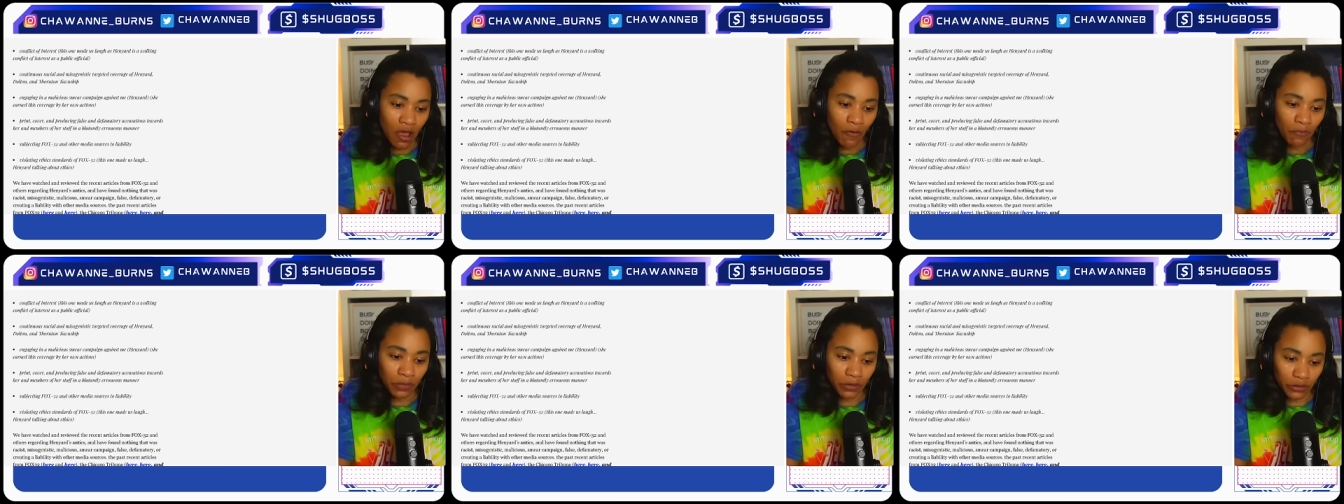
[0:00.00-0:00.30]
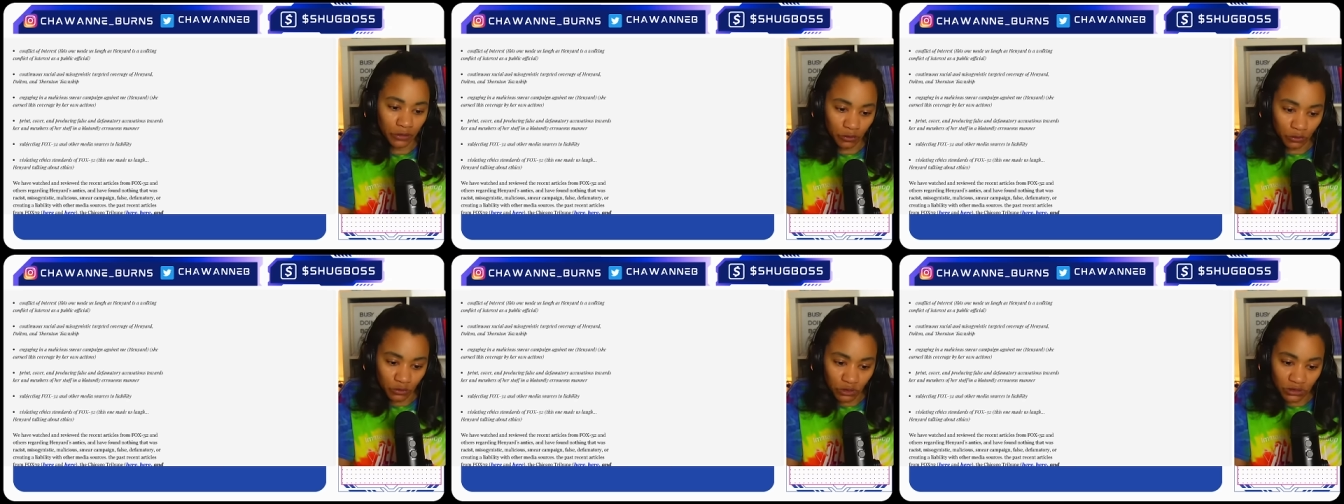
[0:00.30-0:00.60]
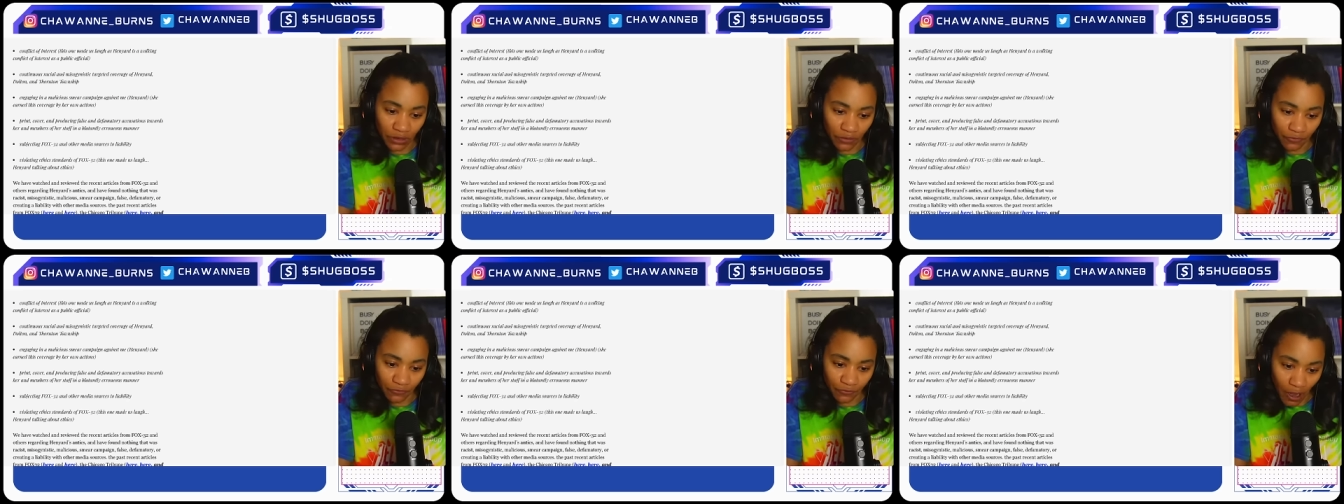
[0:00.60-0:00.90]

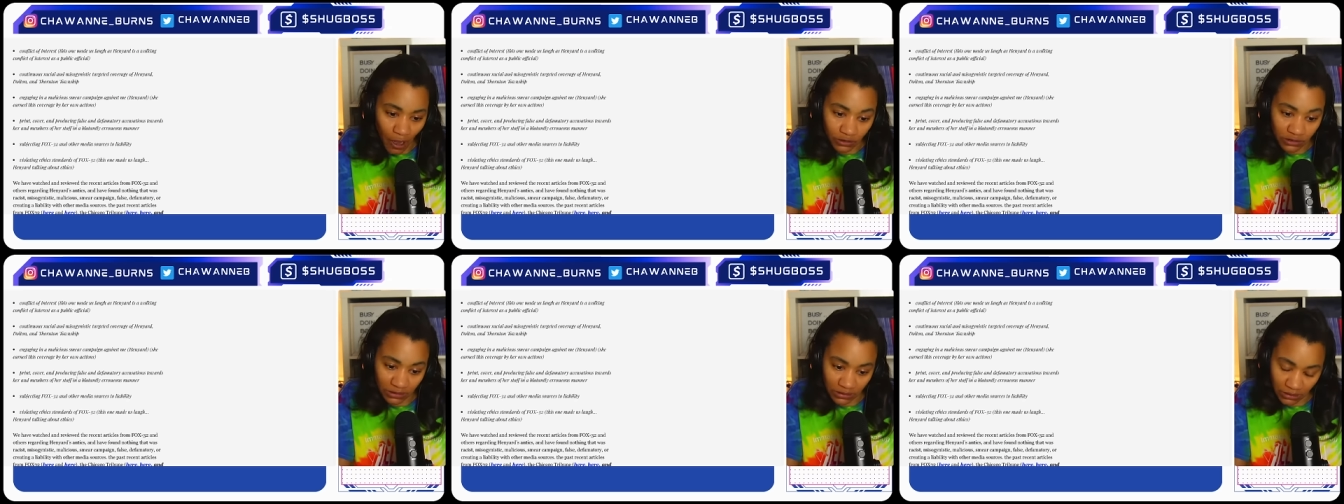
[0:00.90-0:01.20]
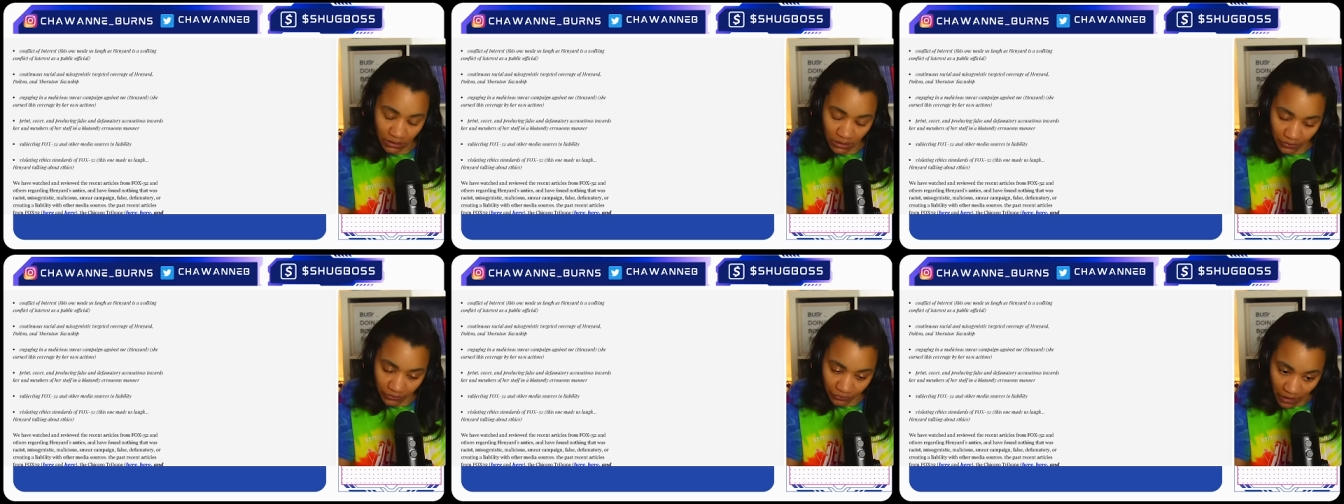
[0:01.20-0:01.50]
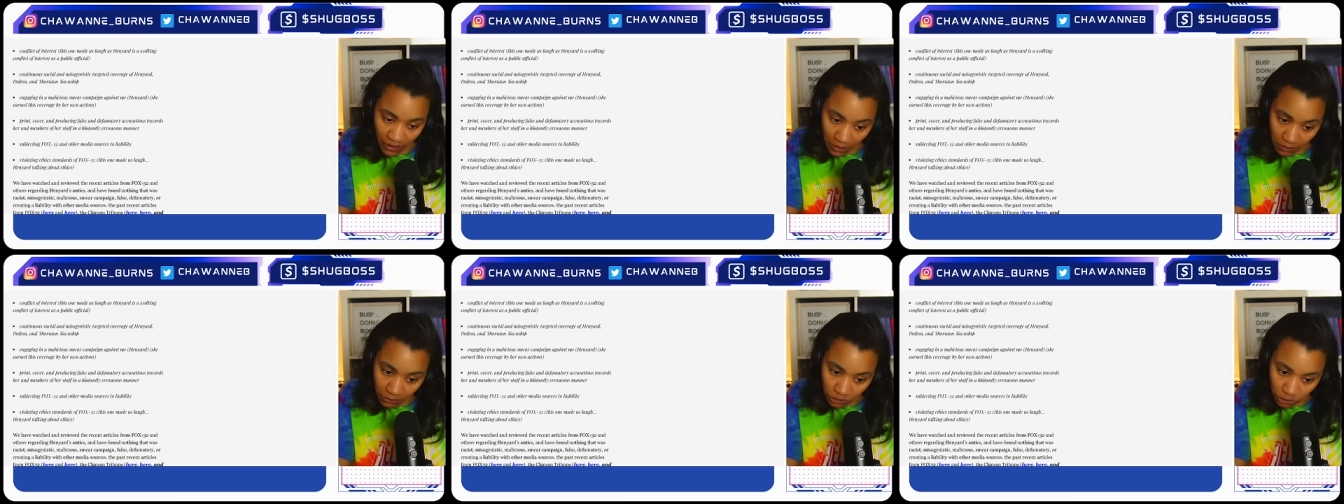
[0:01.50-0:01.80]
producing false and
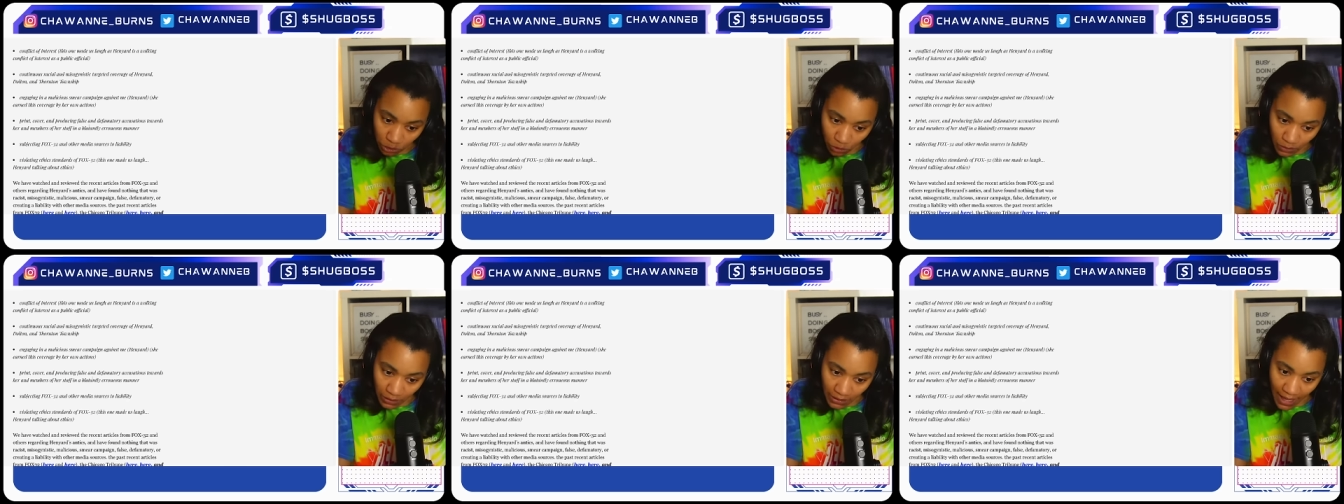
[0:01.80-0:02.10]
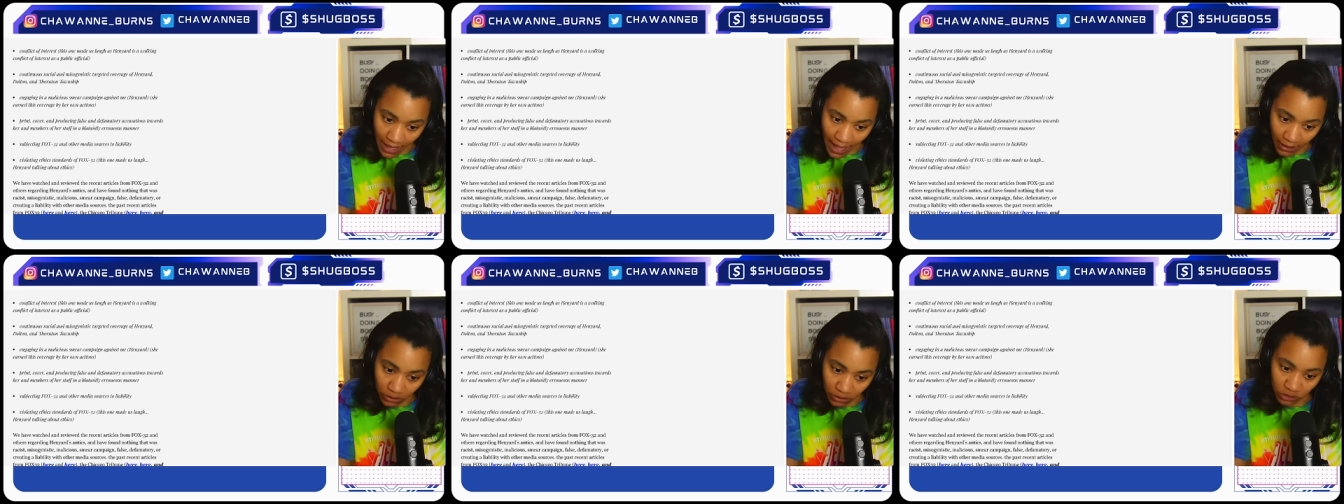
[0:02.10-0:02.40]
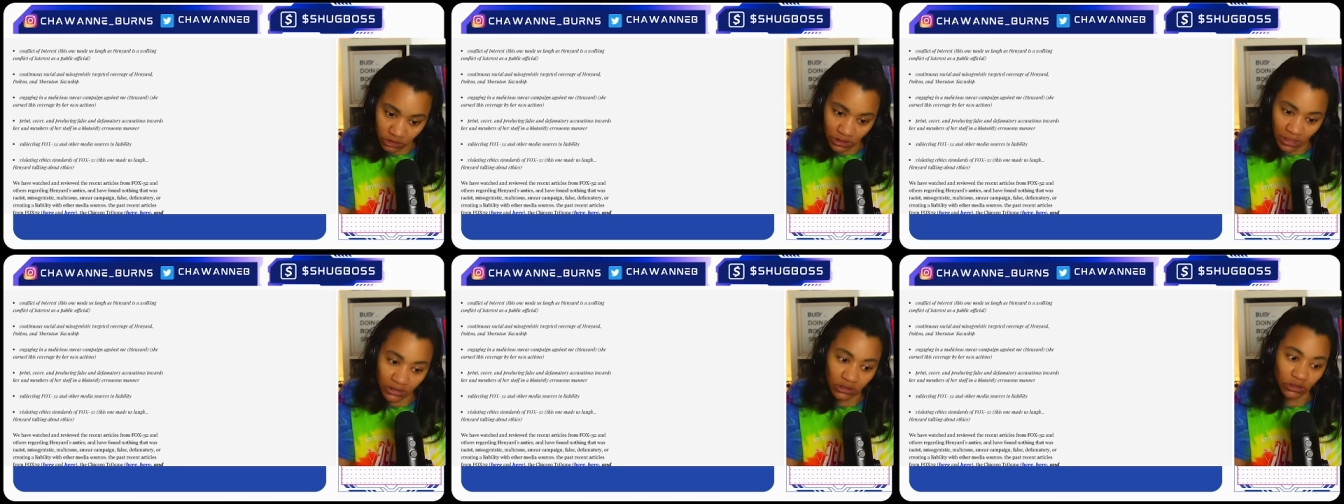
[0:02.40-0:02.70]
defamatory
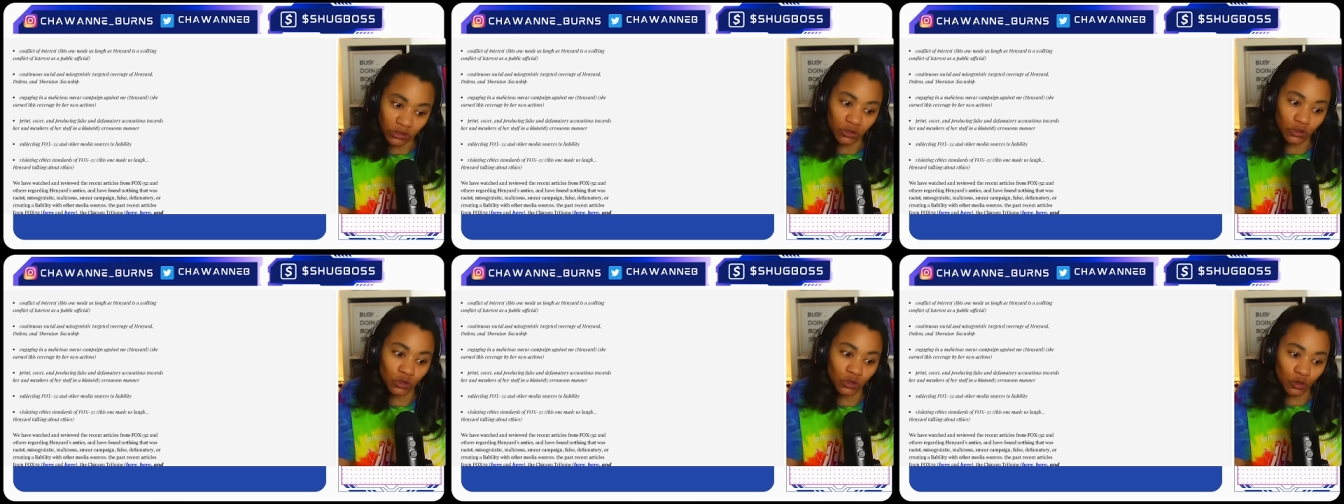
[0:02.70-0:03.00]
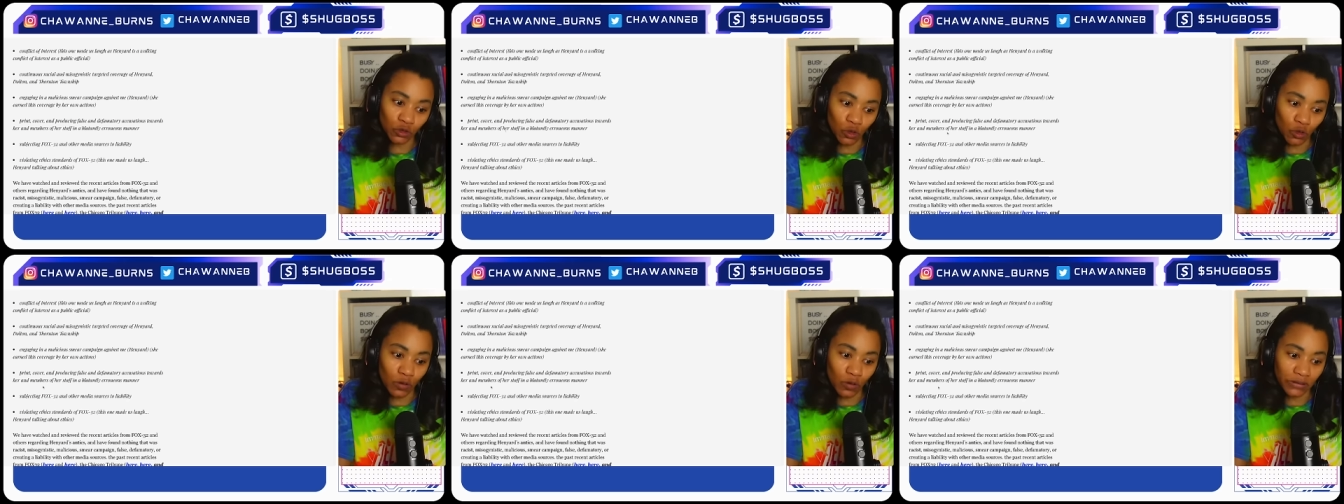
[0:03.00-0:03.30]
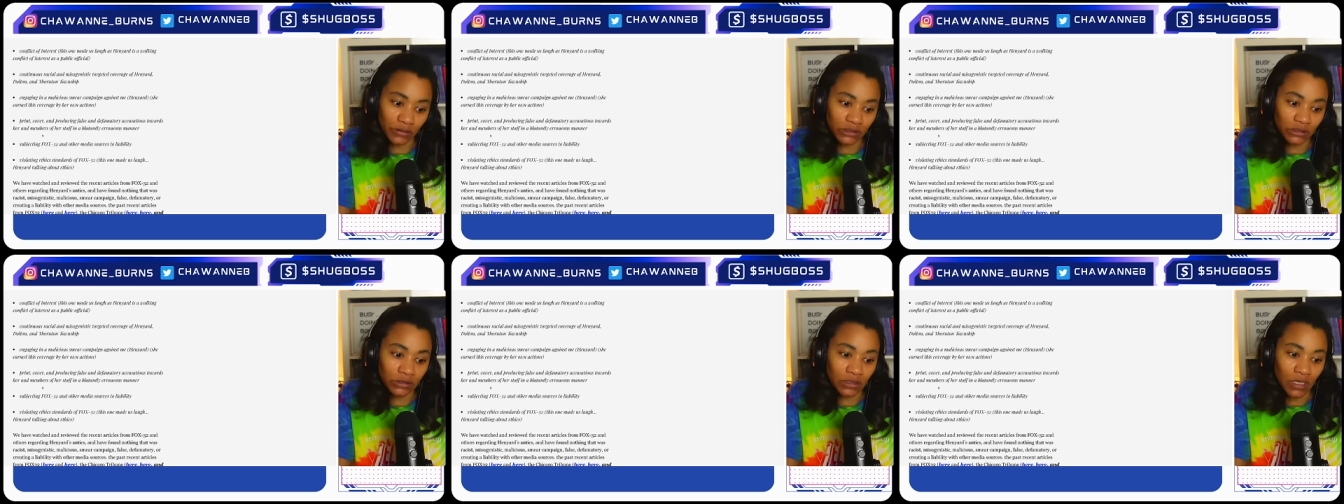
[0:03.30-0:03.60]
accusations
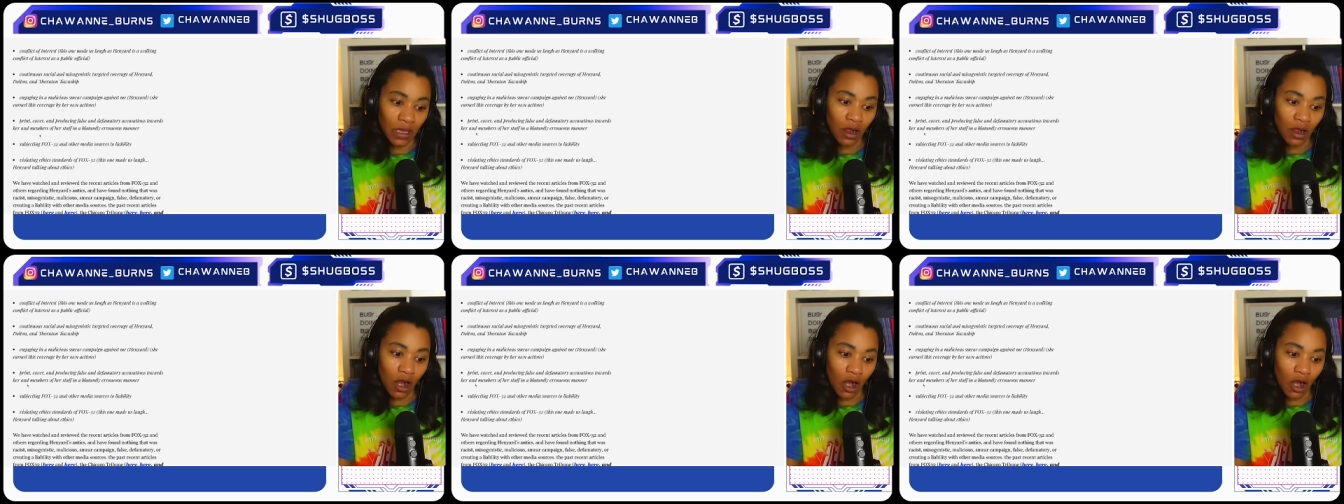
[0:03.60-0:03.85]
towards